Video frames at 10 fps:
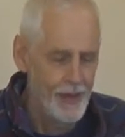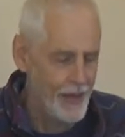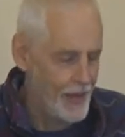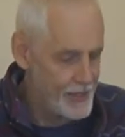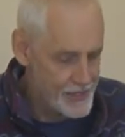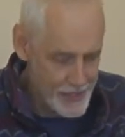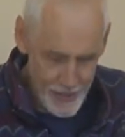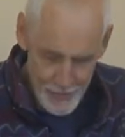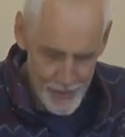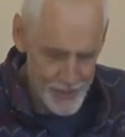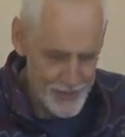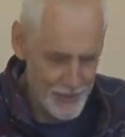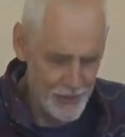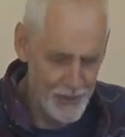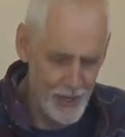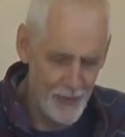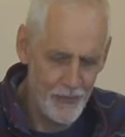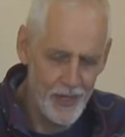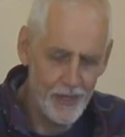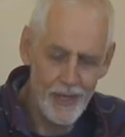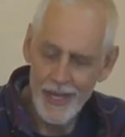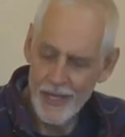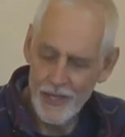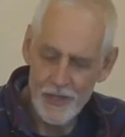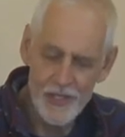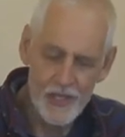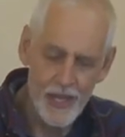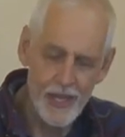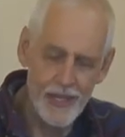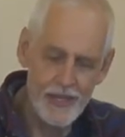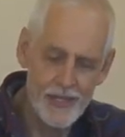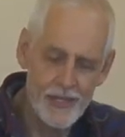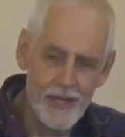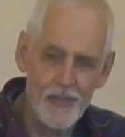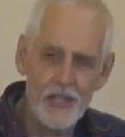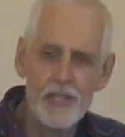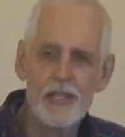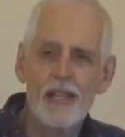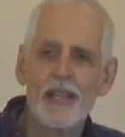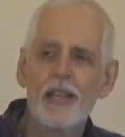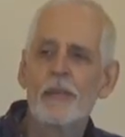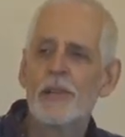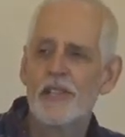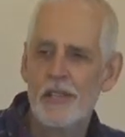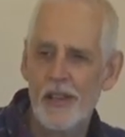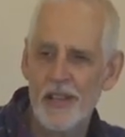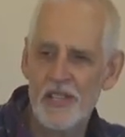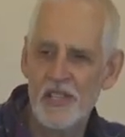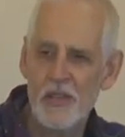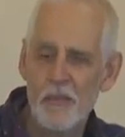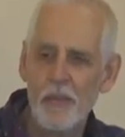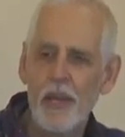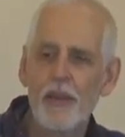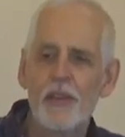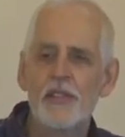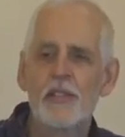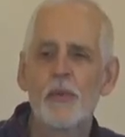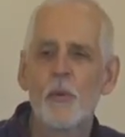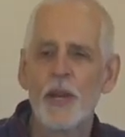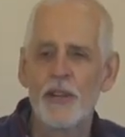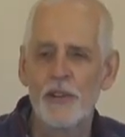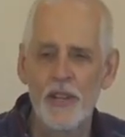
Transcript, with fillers: I say, praise the Lord. He understands. Now, this limits us because we don't